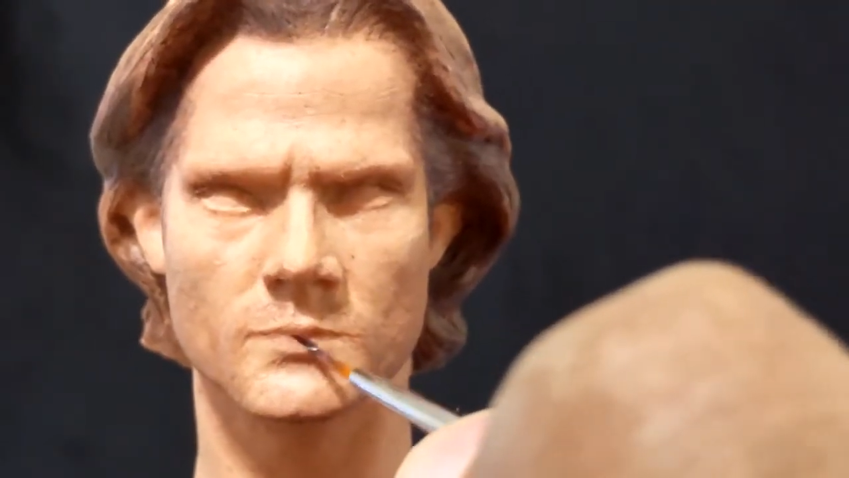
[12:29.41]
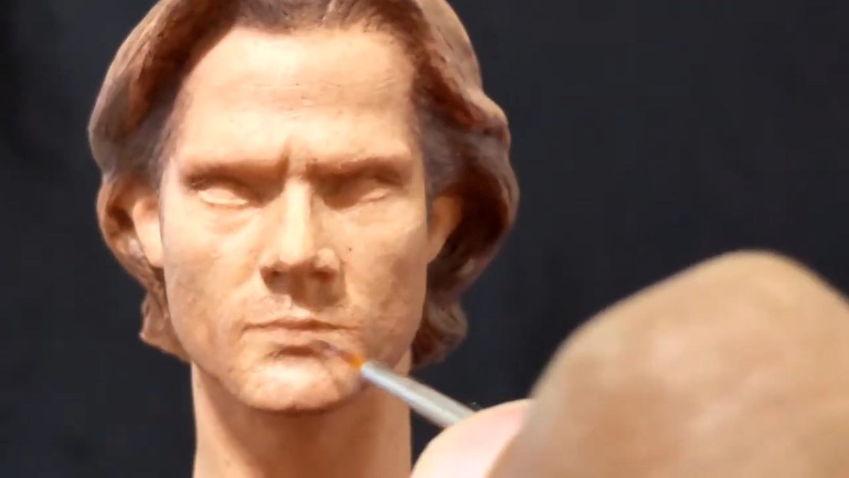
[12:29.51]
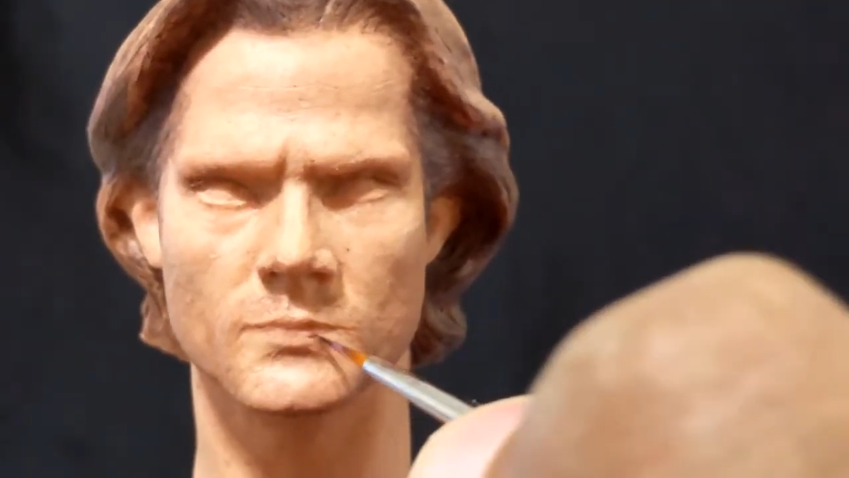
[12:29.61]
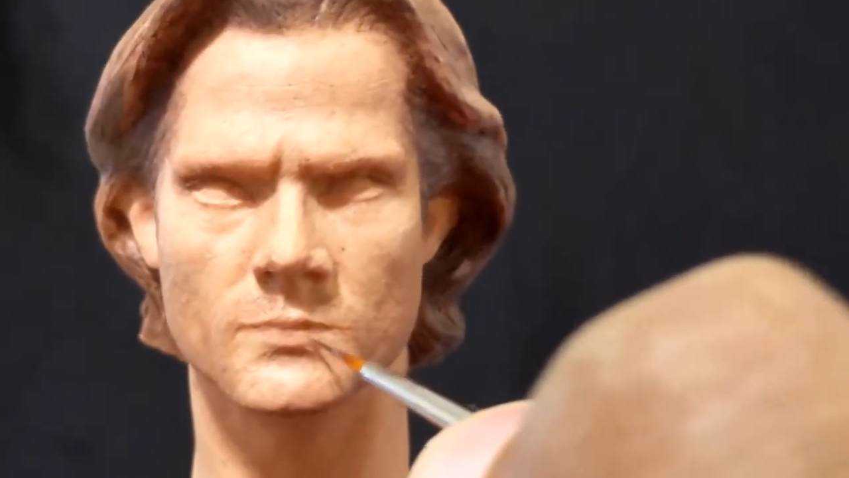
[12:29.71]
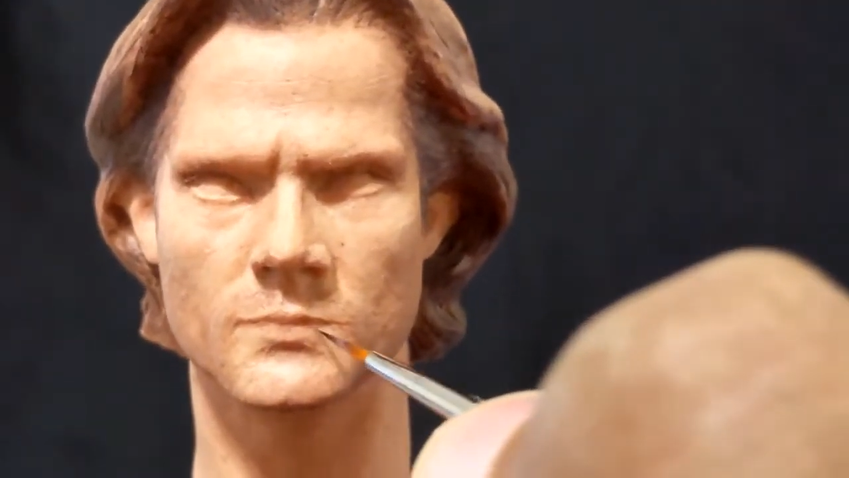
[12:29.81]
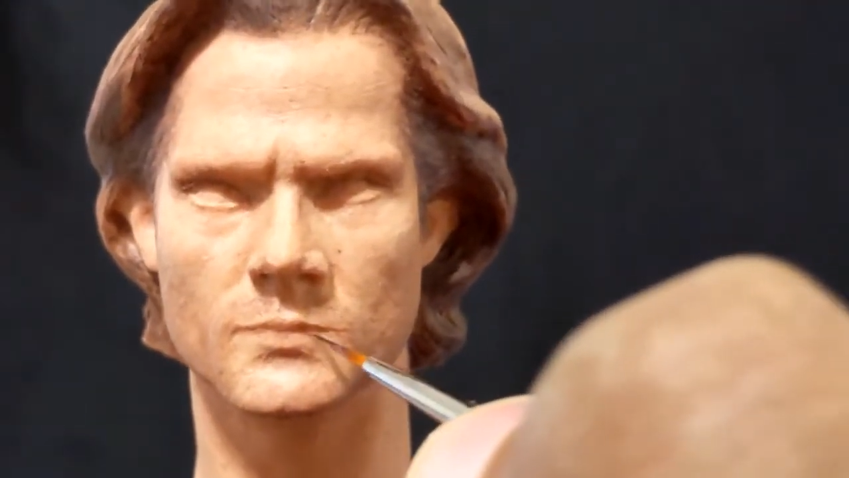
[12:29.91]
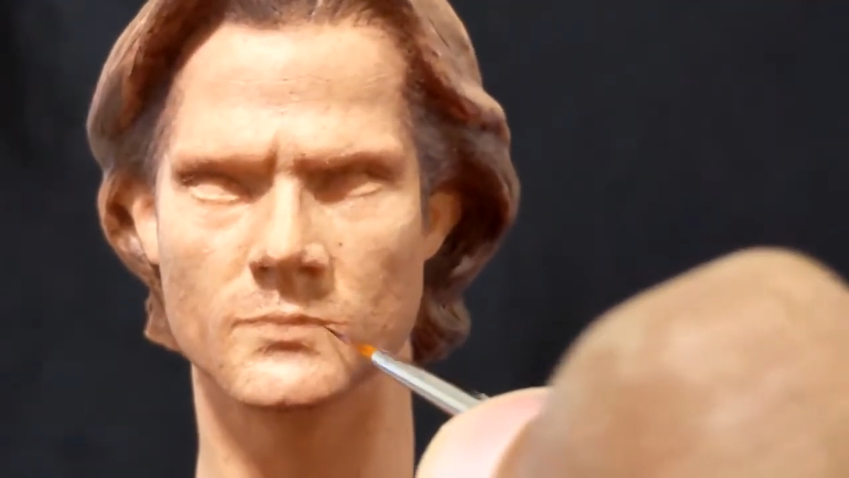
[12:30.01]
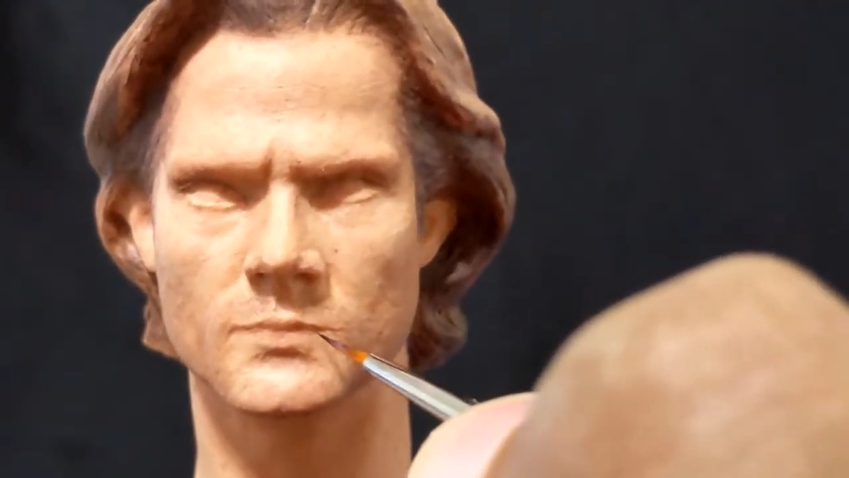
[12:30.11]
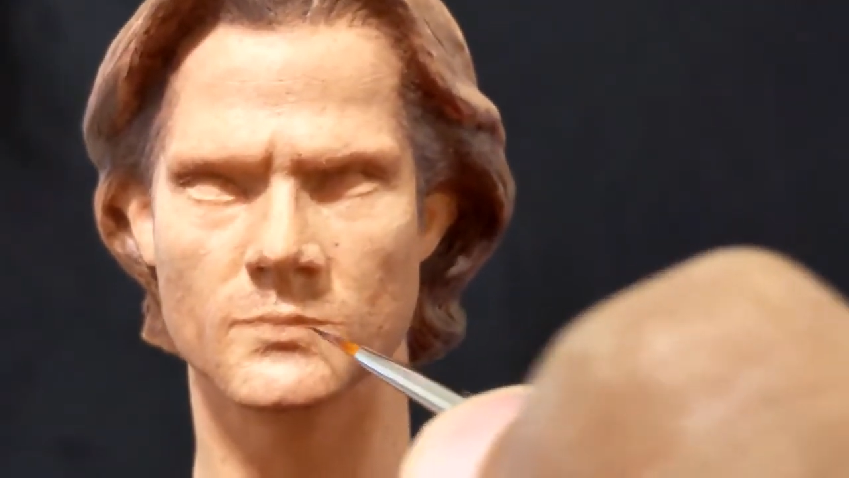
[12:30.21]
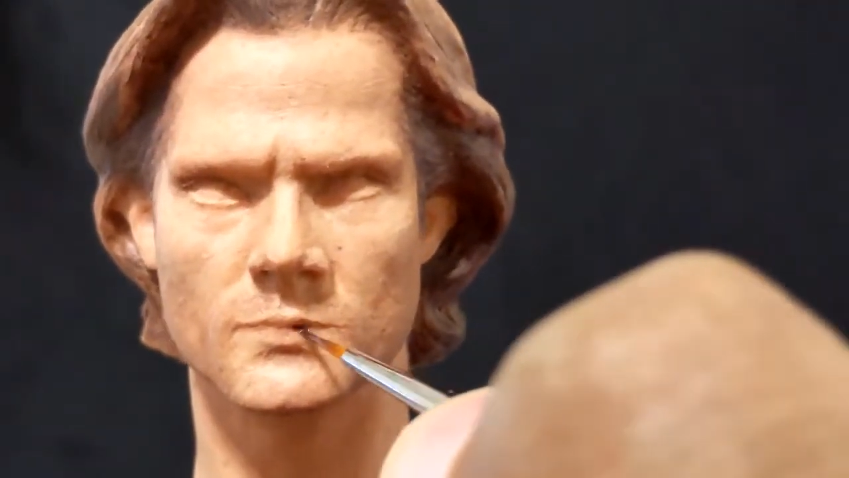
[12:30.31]
is a
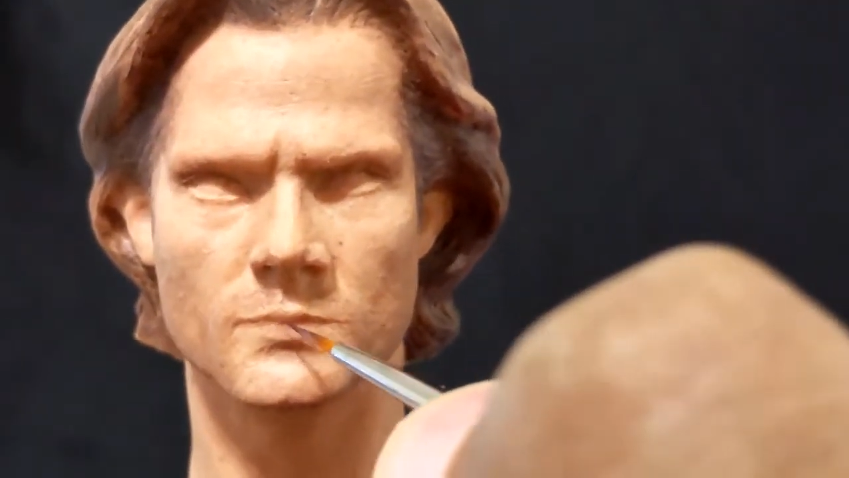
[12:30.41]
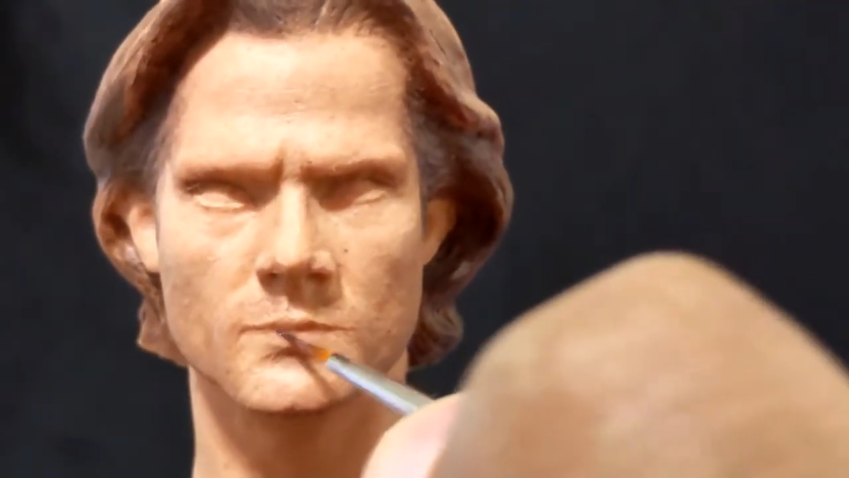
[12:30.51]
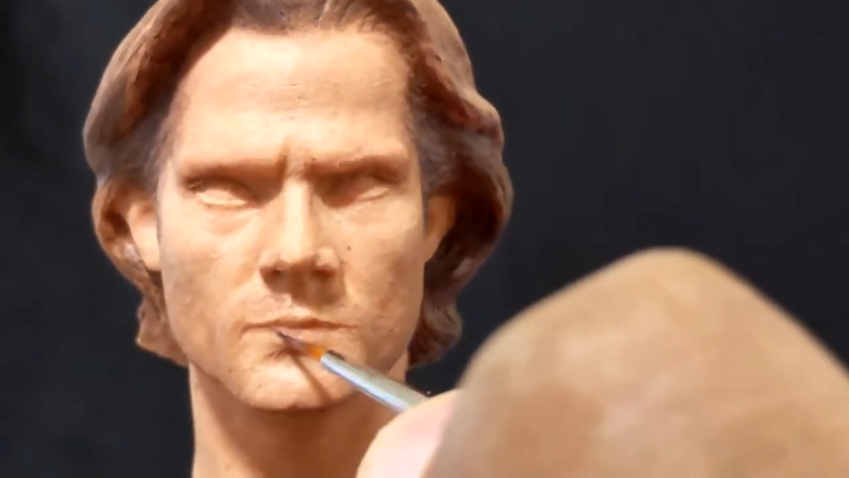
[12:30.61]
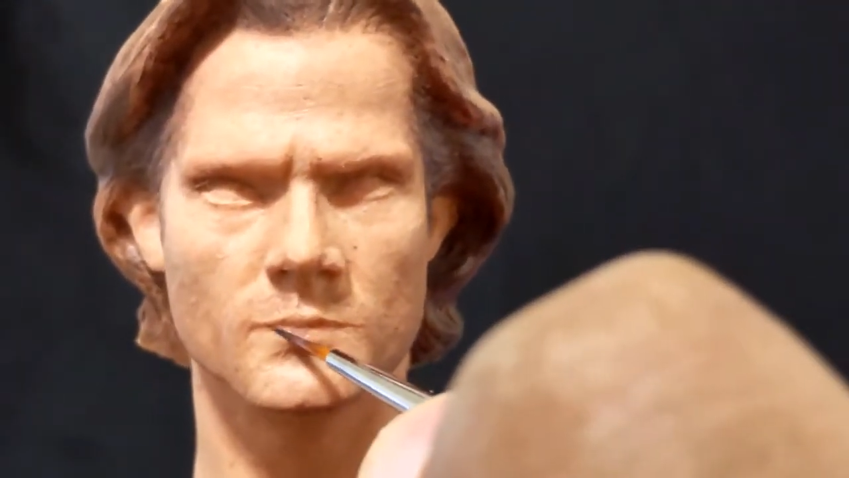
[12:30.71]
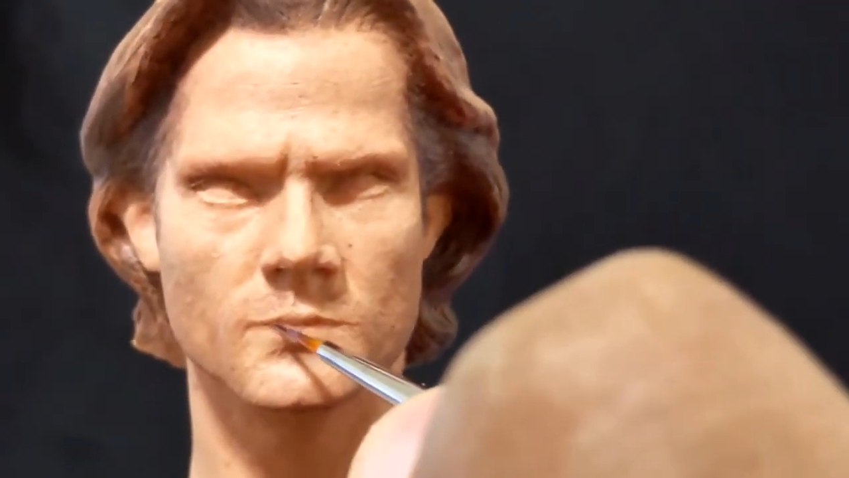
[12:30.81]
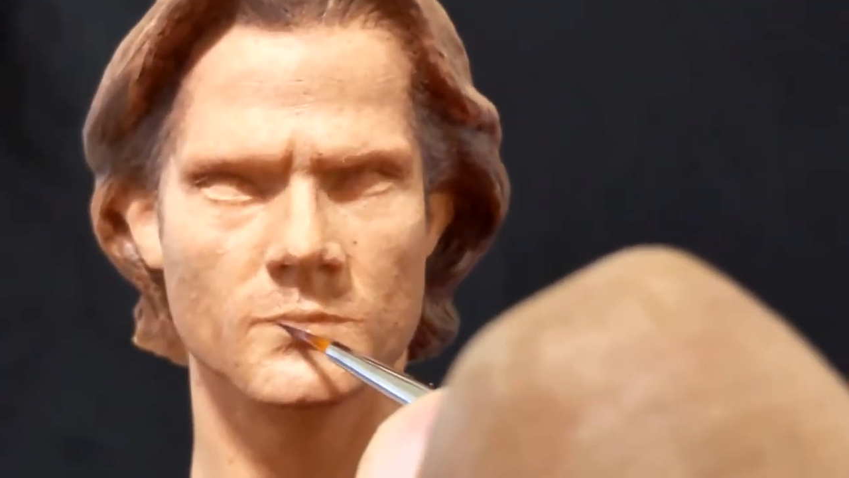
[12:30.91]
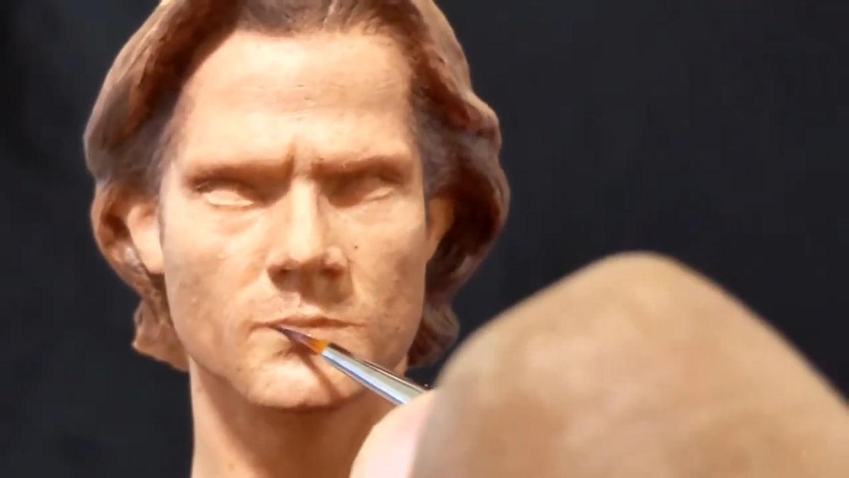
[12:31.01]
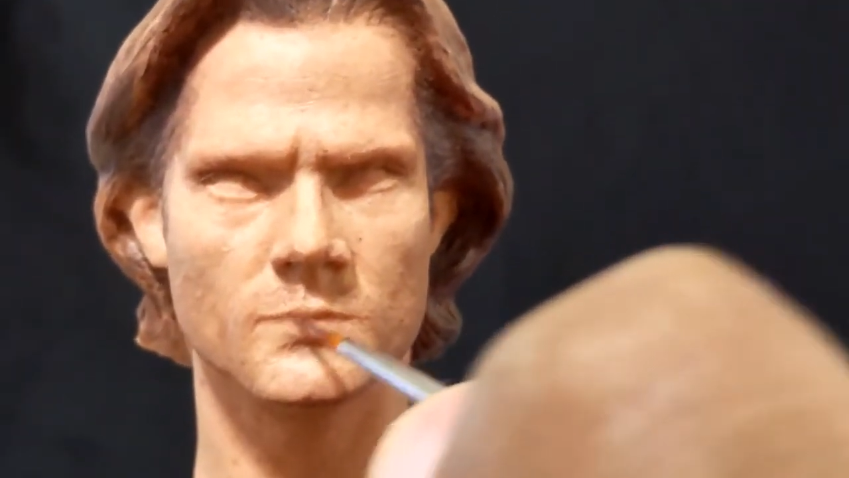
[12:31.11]
whole other story,